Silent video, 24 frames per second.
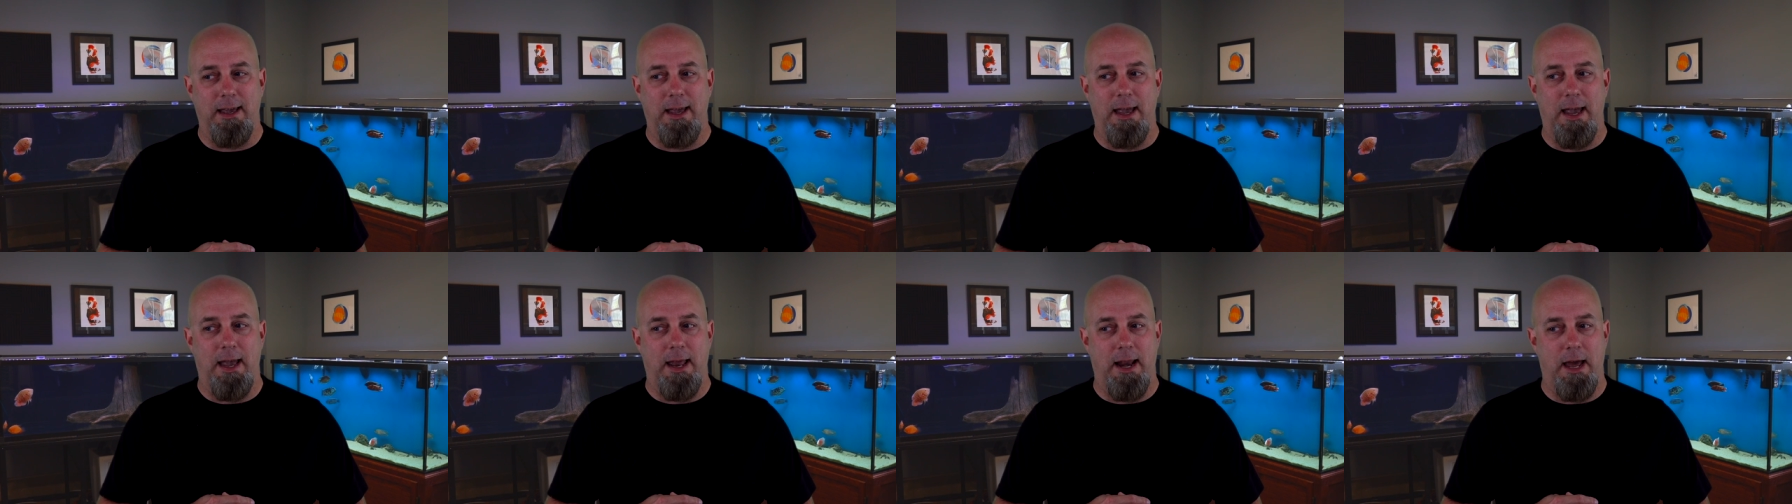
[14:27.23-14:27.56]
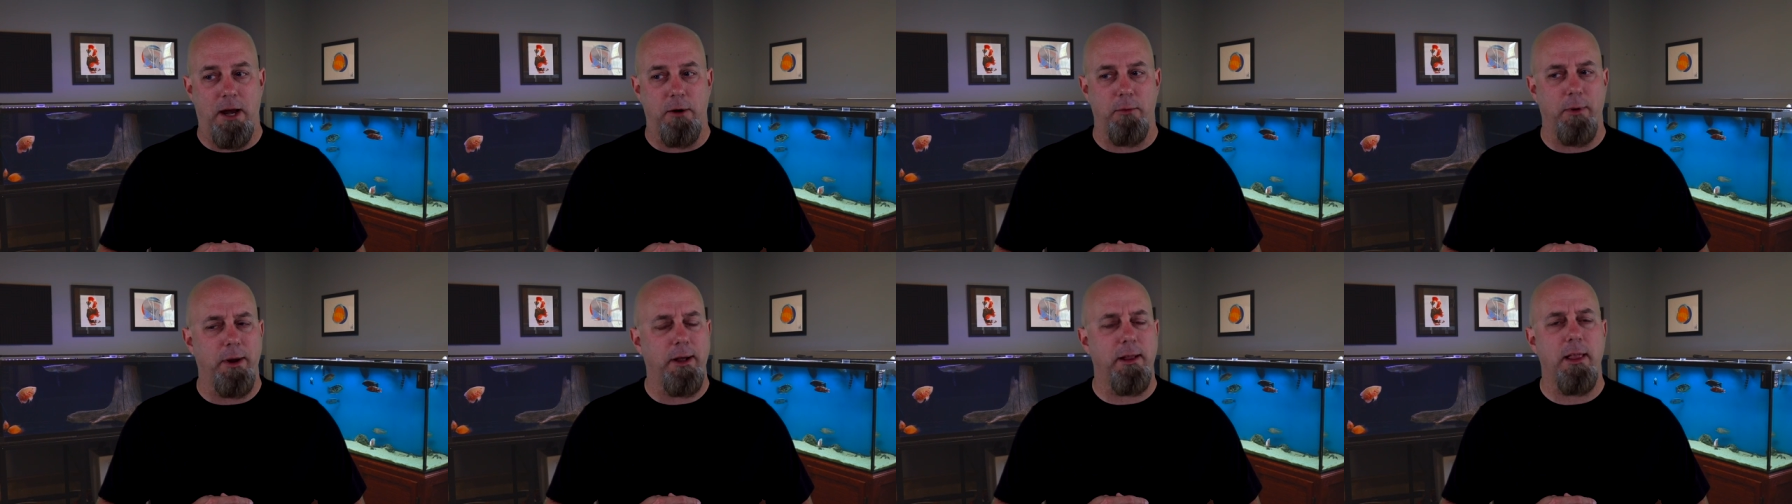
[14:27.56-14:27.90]
And I
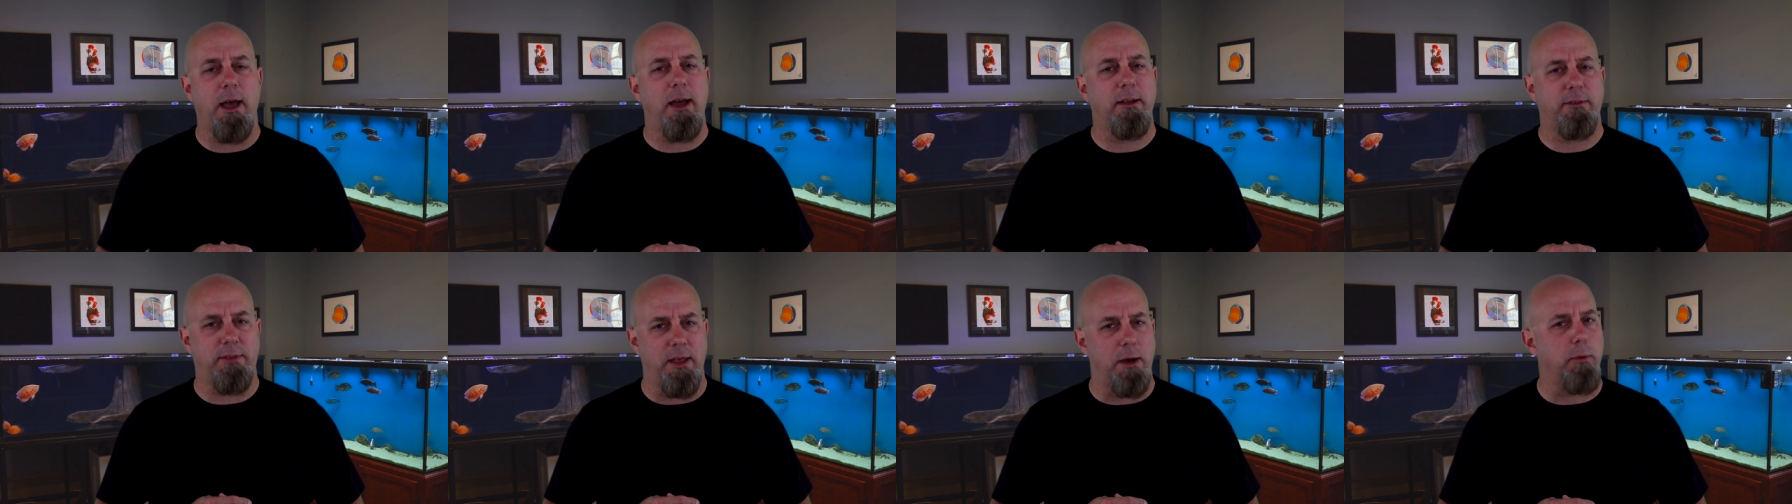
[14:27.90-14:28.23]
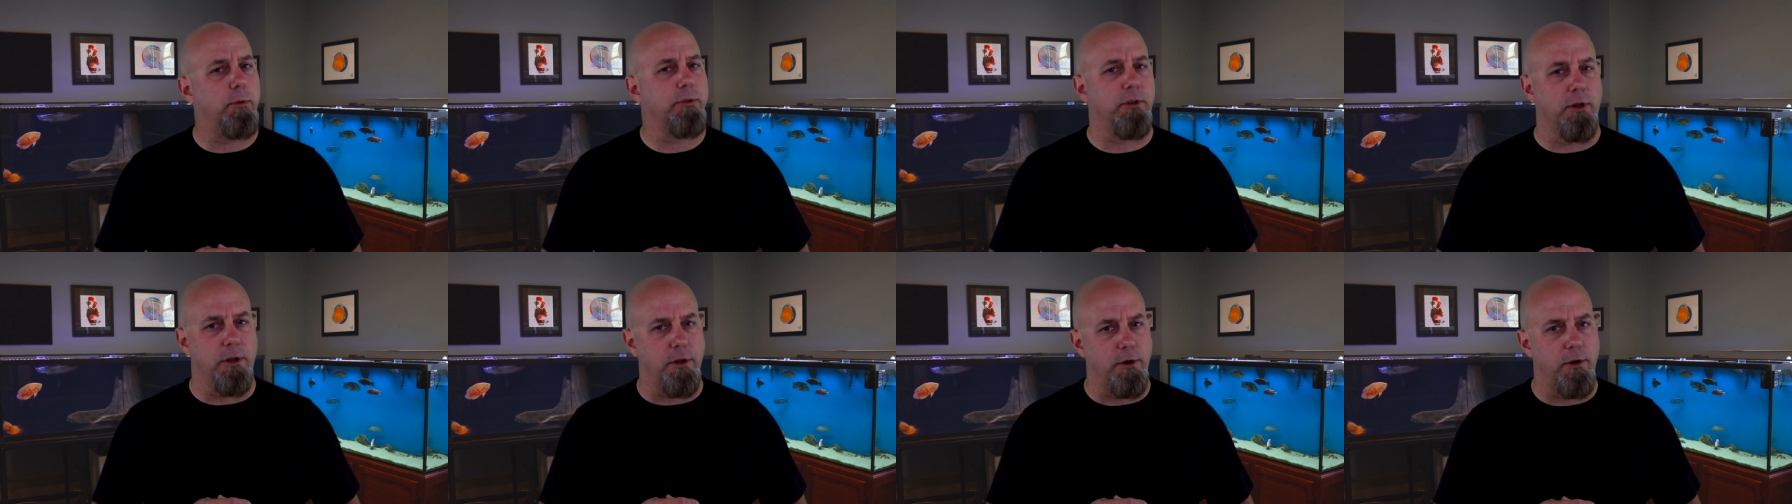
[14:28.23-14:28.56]
realized that
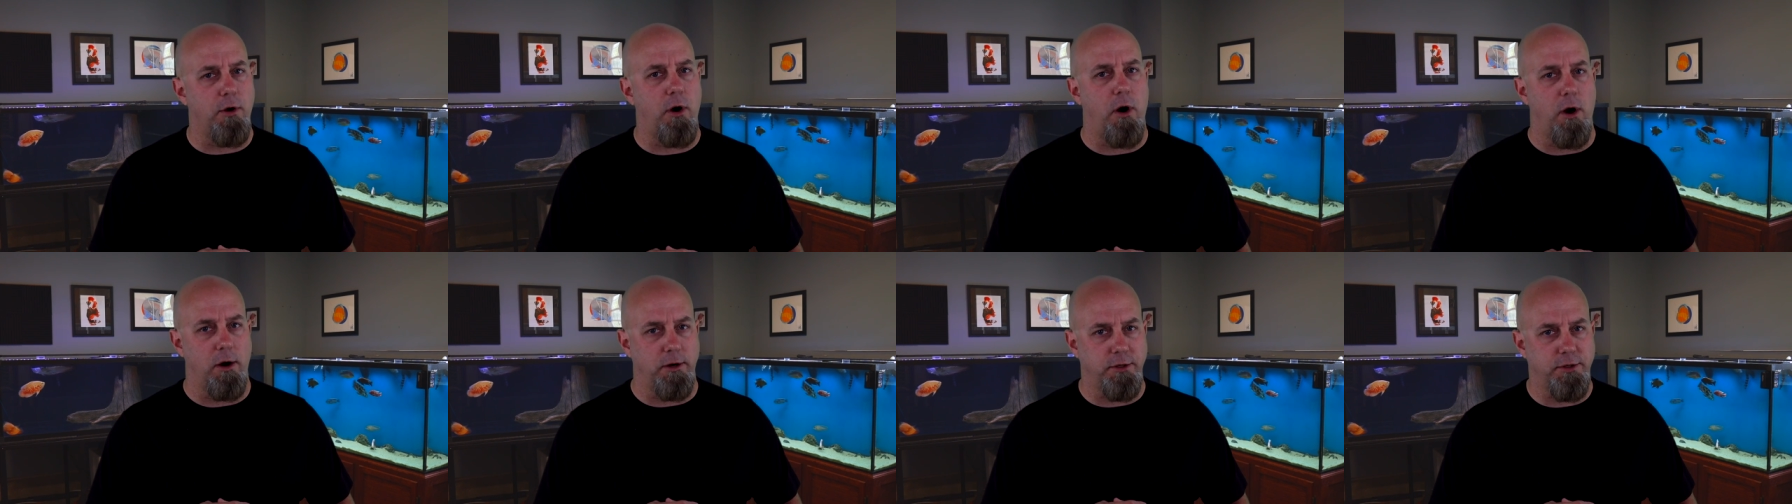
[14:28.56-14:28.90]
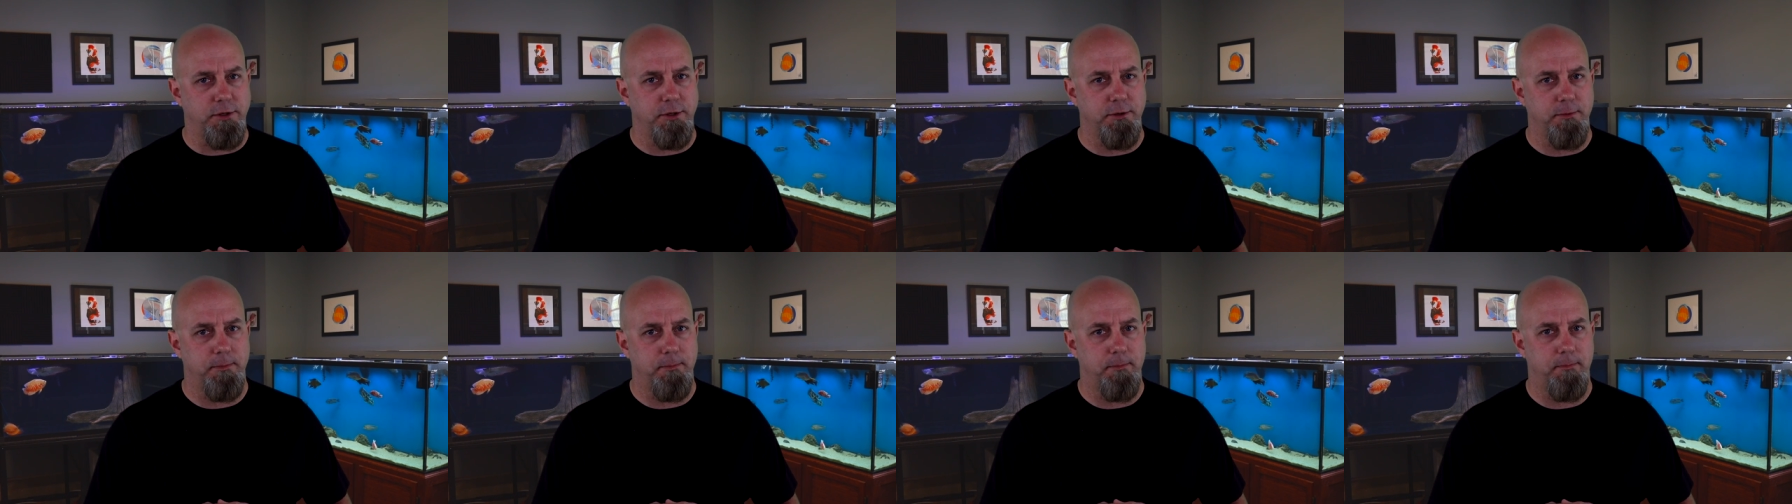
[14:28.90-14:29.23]
was a little
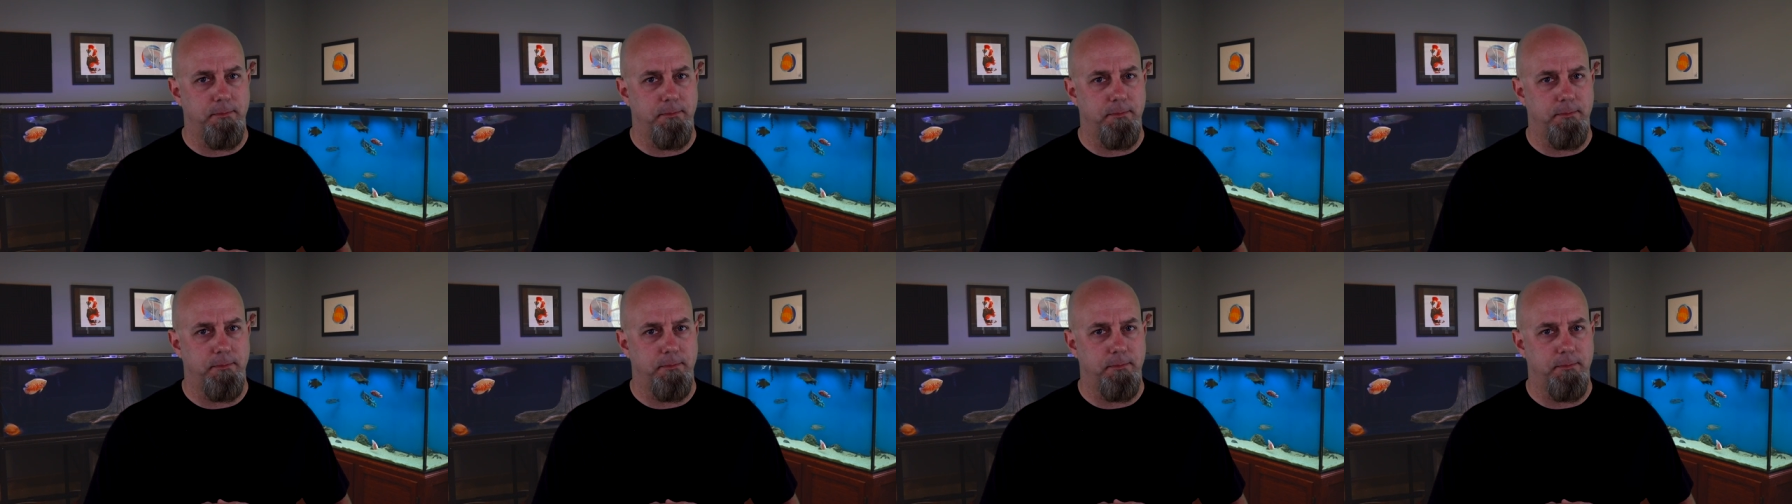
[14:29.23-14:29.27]
harsh.